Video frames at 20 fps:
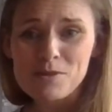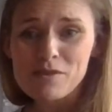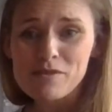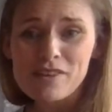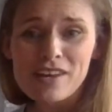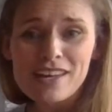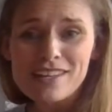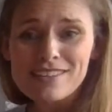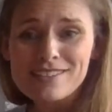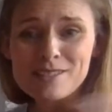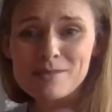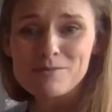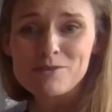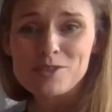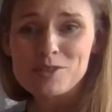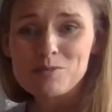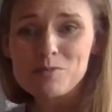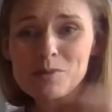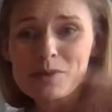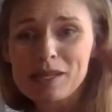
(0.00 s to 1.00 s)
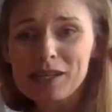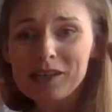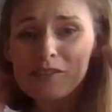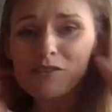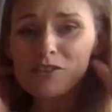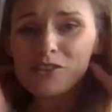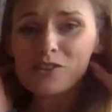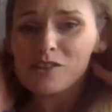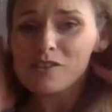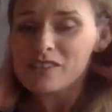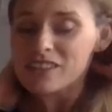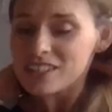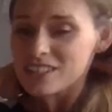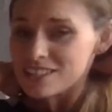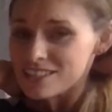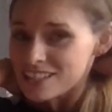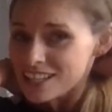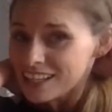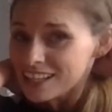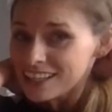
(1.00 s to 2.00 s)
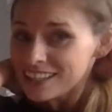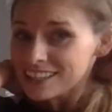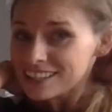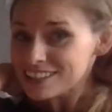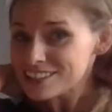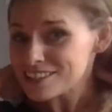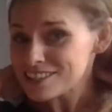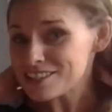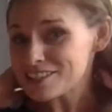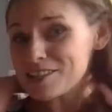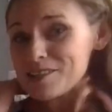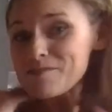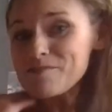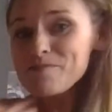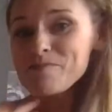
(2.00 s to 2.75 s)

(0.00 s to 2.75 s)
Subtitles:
if it ends up just being a few of us. Because,